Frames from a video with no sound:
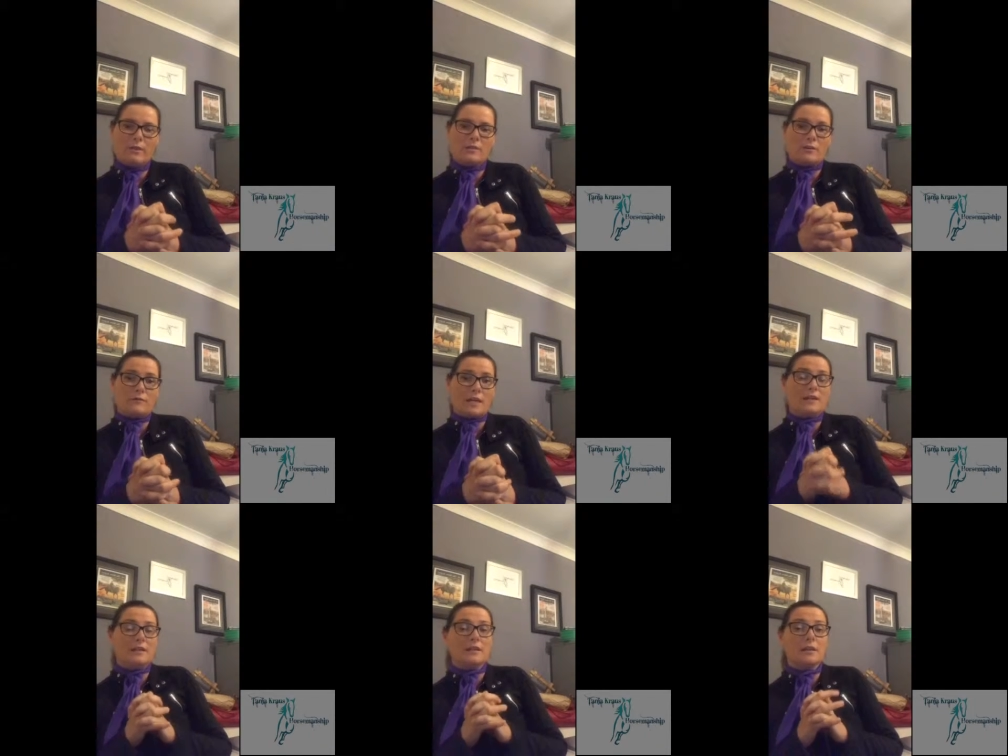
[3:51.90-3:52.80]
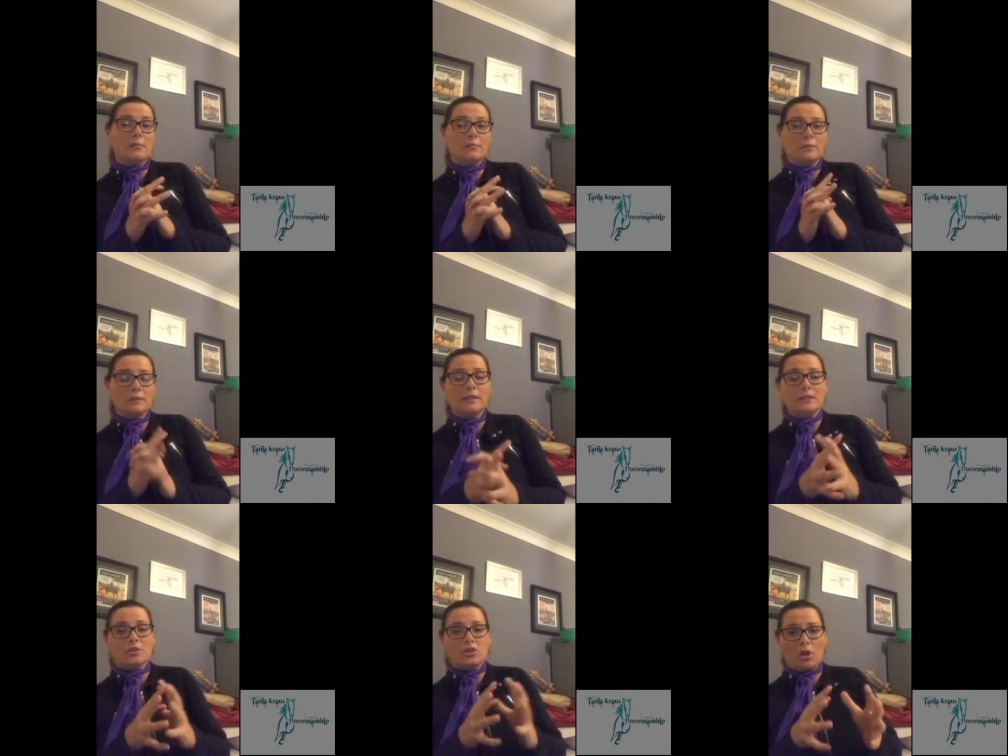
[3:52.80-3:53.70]
because I've done a
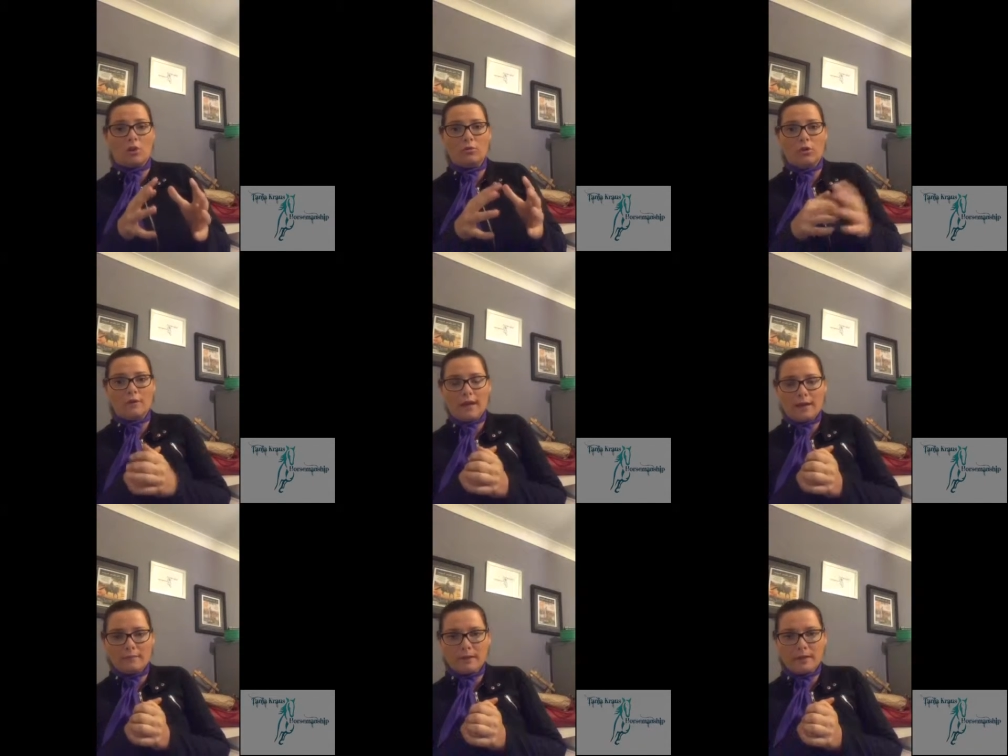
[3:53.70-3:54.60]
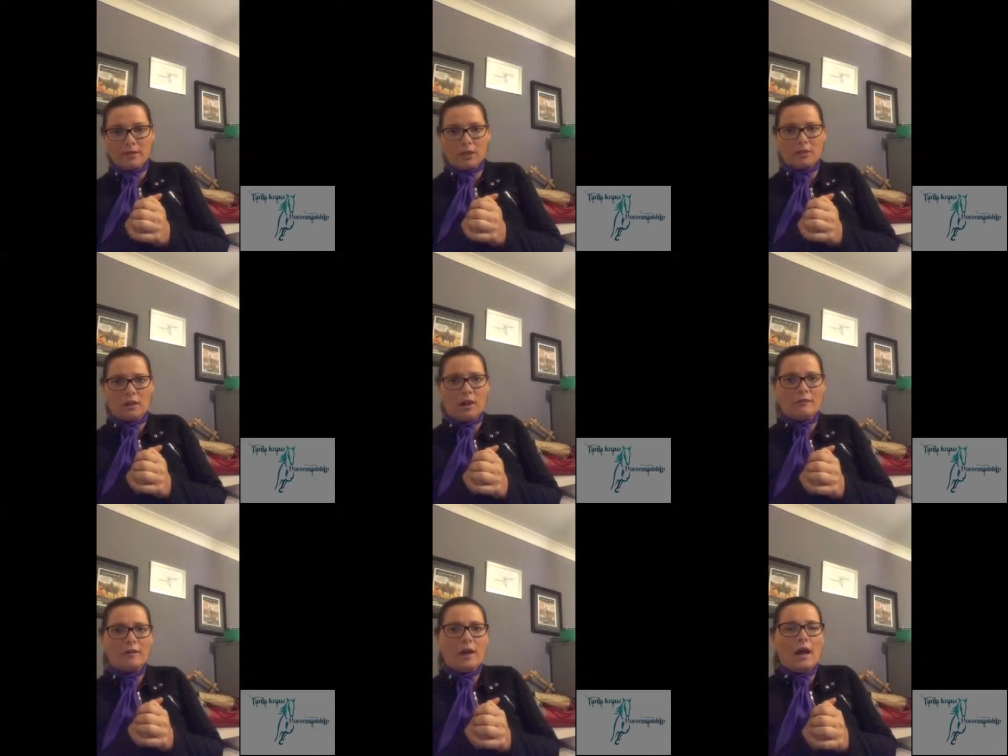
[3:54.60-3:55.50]
complete show on that Monday Night
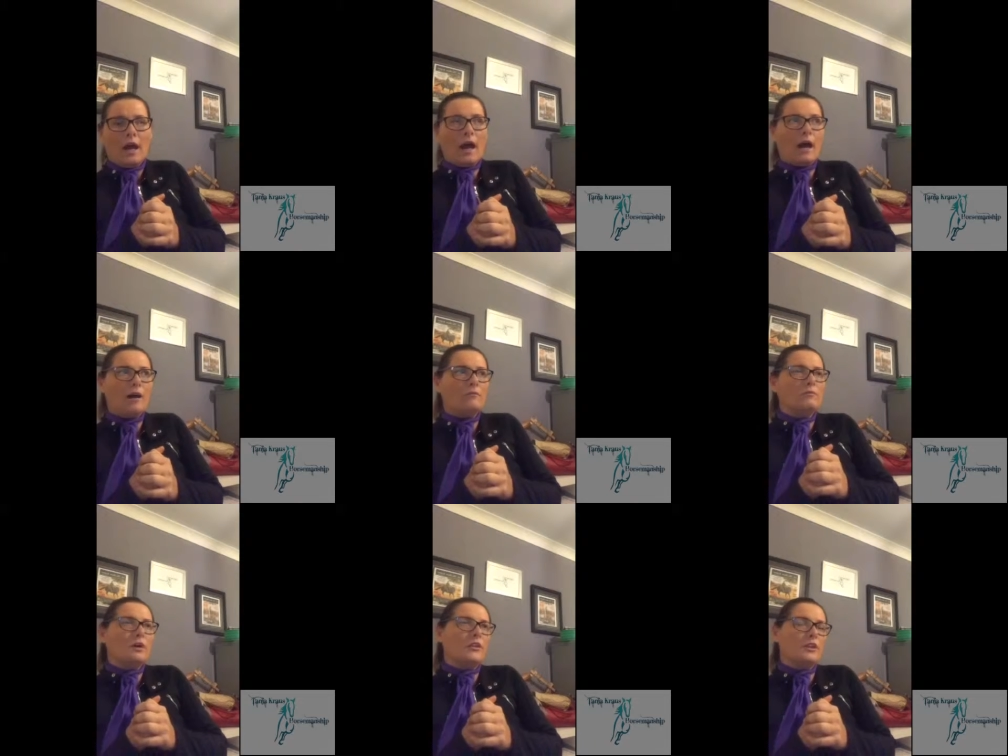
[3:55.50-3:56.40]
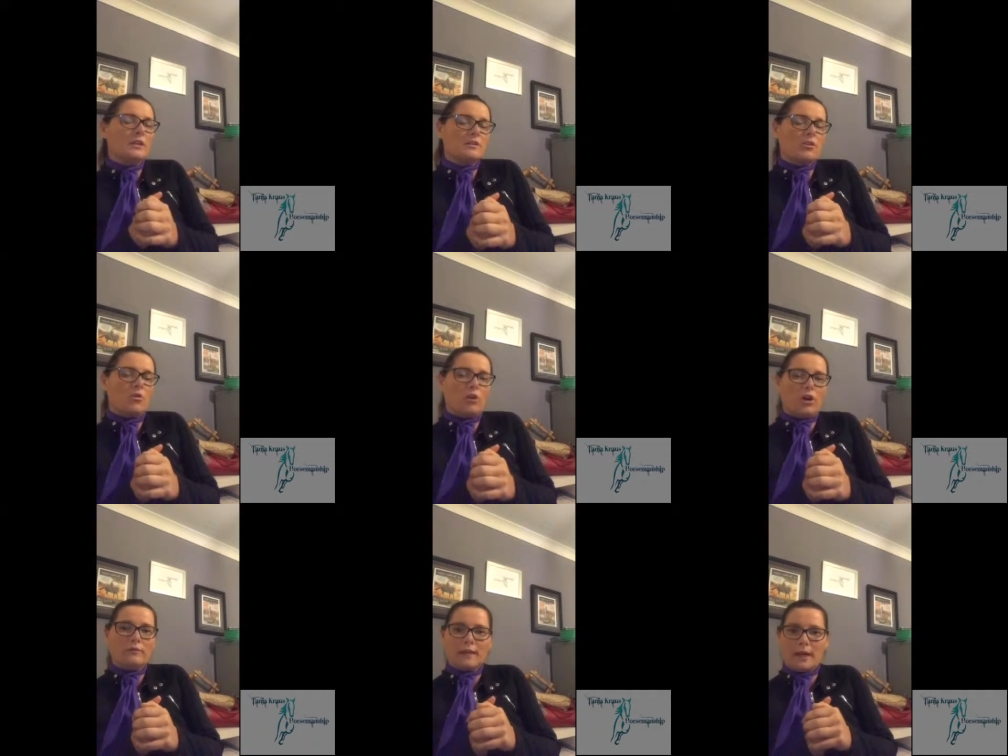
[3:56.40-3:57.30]
Live. I think it's called
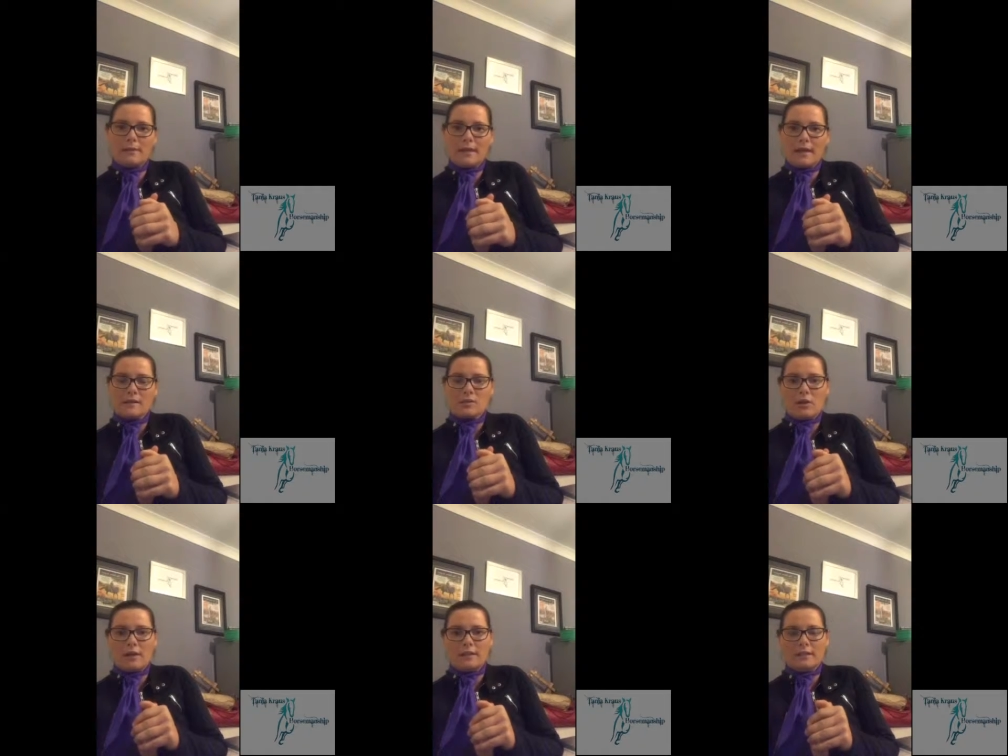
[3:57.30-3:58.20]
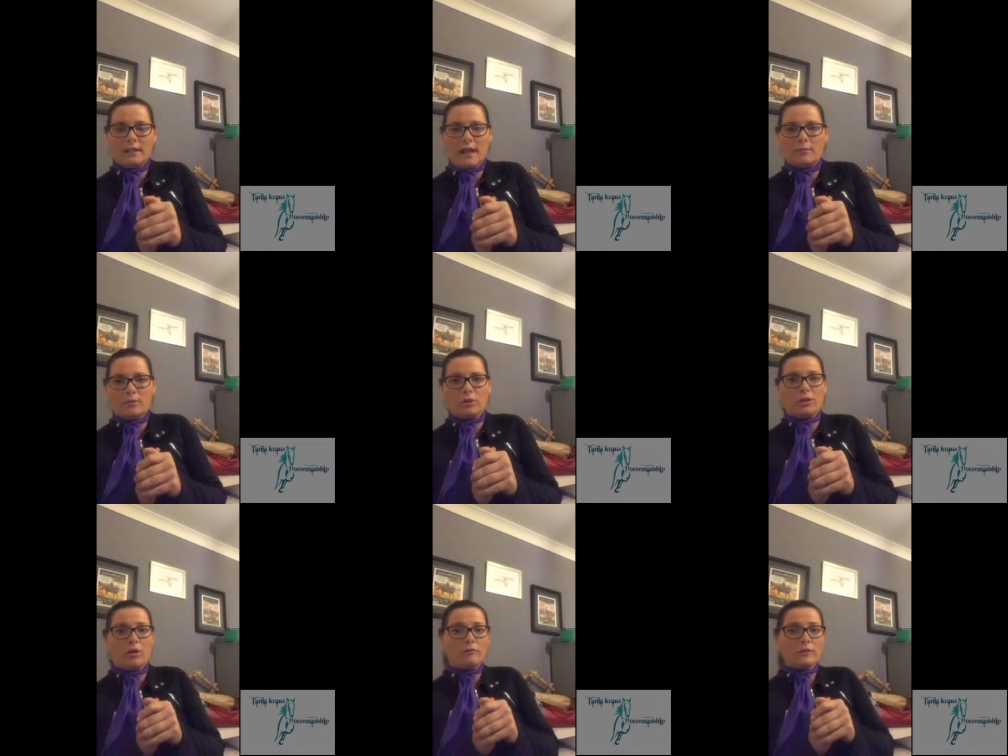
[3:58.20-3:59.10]
Overcoming Anxiety and
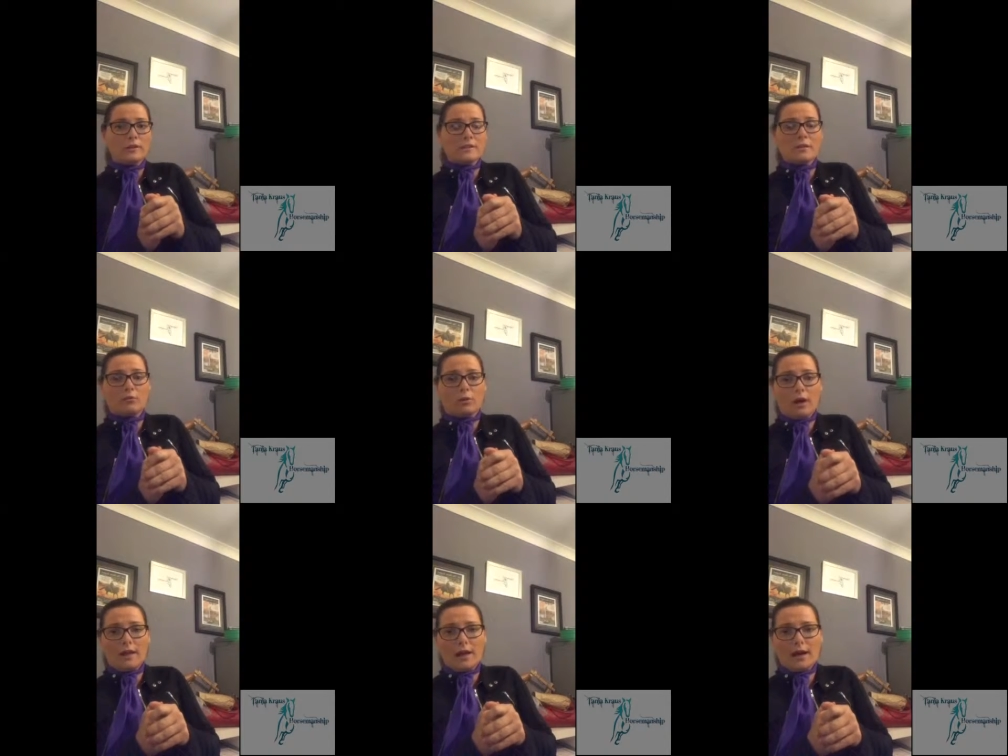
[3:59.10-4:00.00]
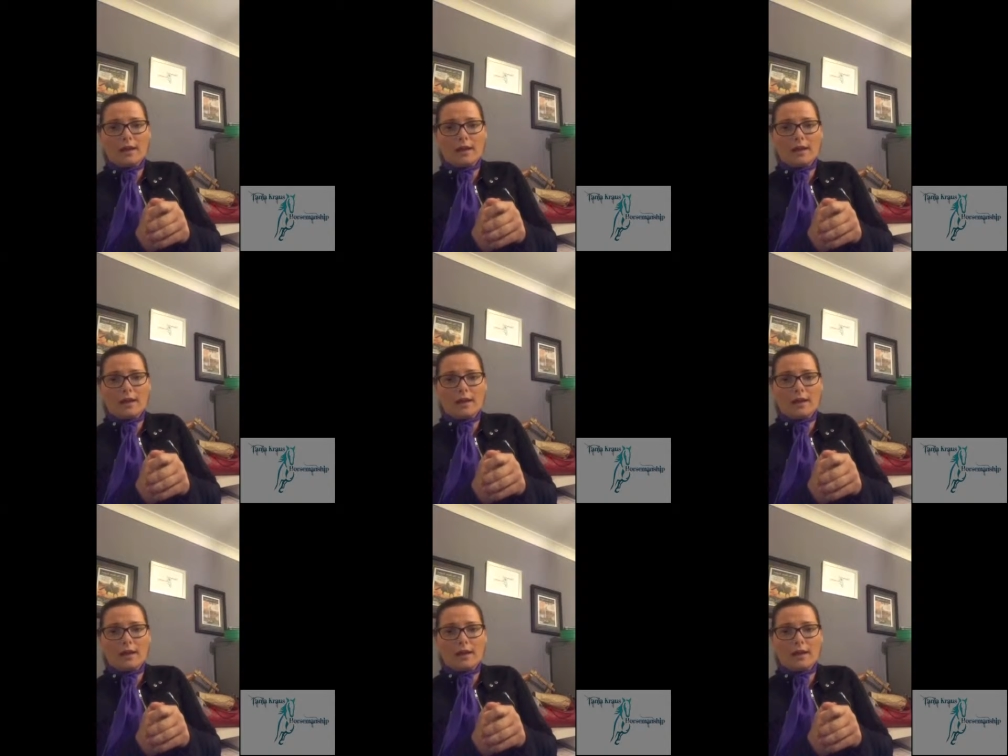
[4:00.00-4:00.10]
Building Confidence in the Rider,